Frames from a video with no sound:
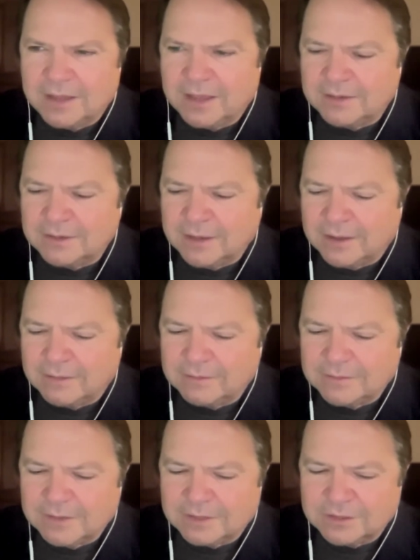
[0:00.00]
And
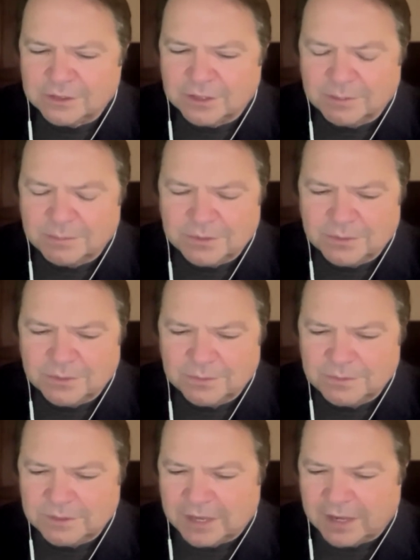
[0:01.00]
I took him
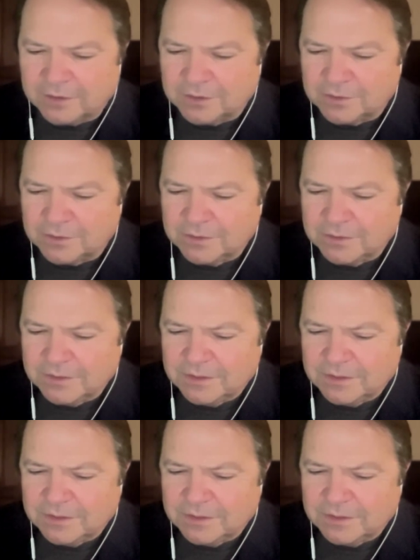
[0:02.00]
to the doctor.